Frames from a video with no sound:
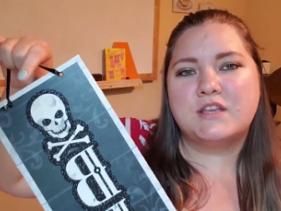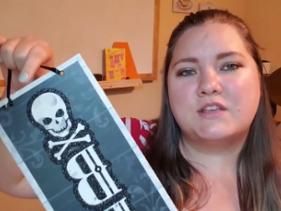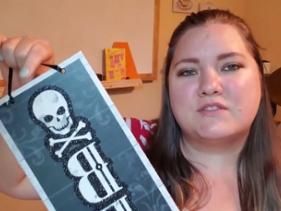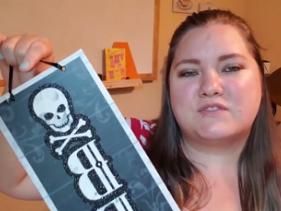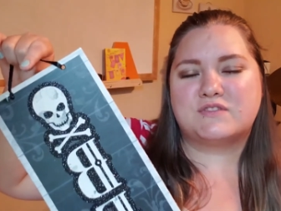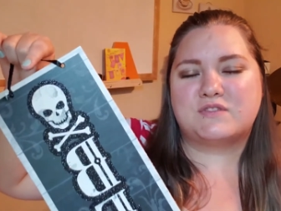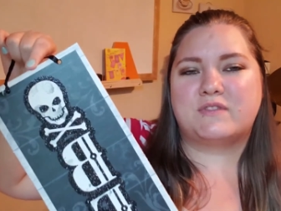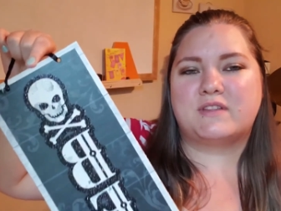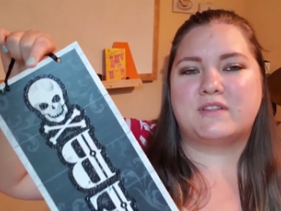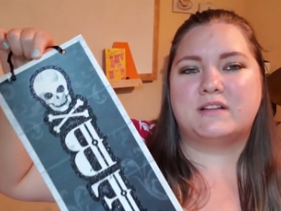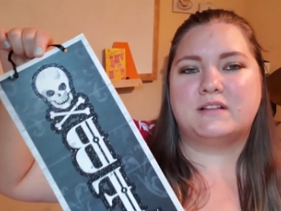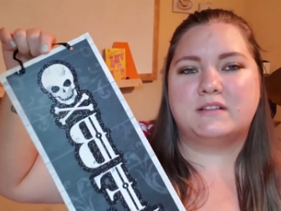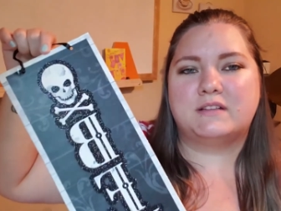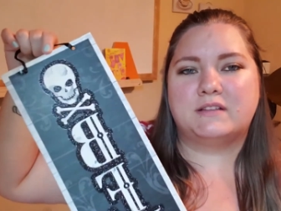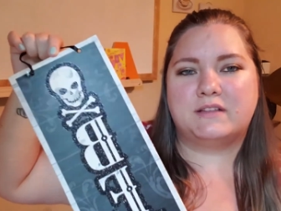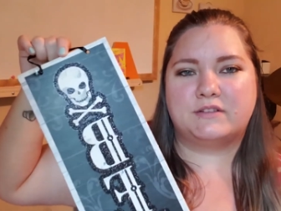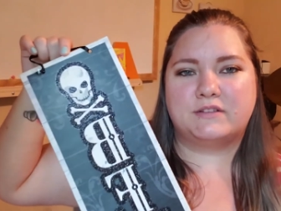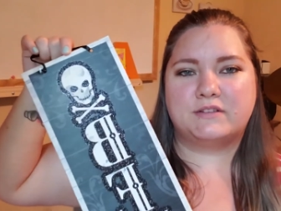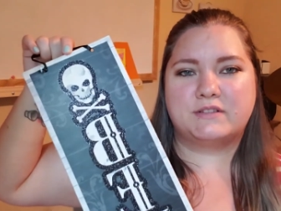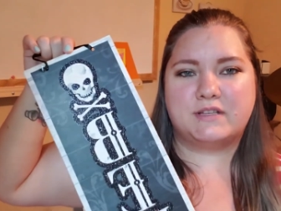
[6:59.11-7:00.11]
so the
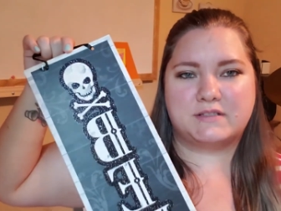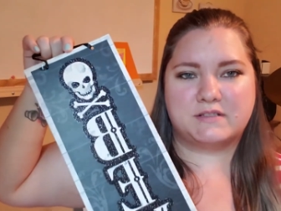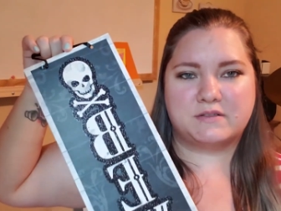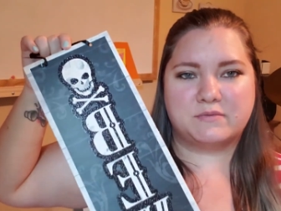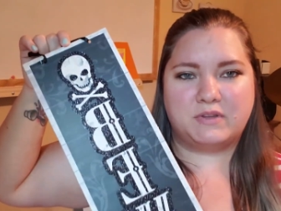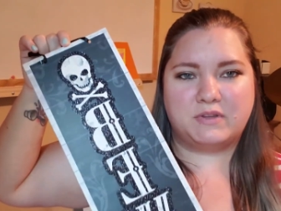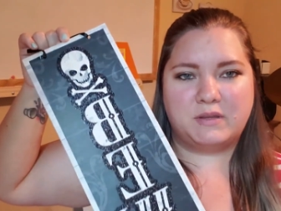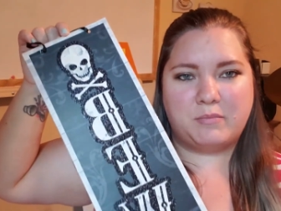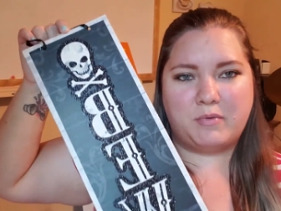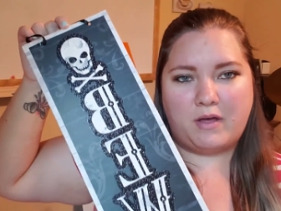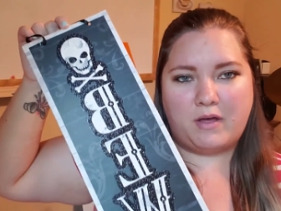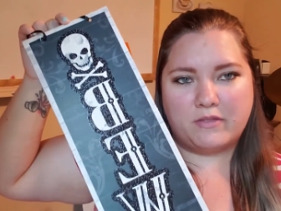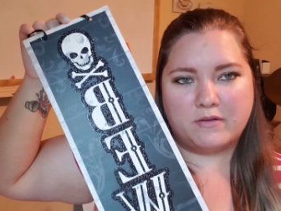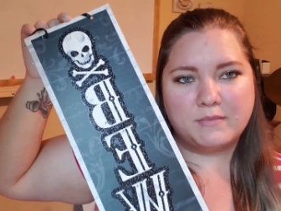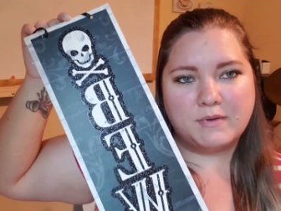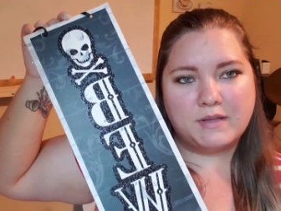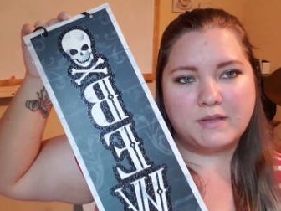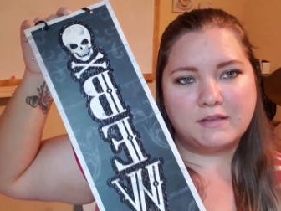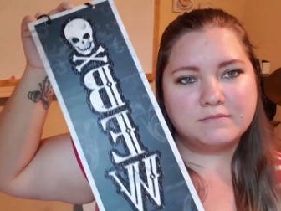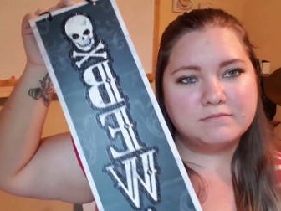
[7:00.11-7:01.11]
glitter doesn't really bother
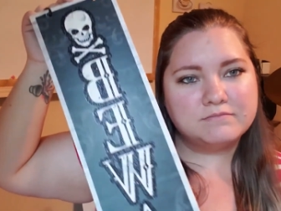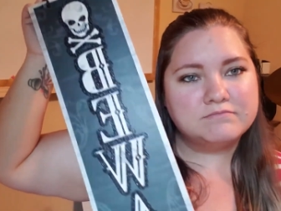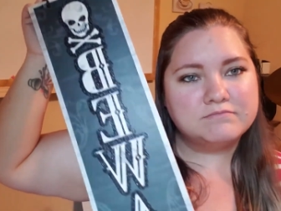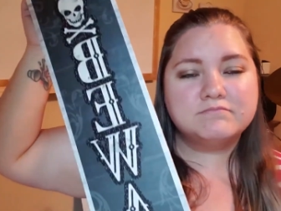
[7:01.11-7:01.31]
me.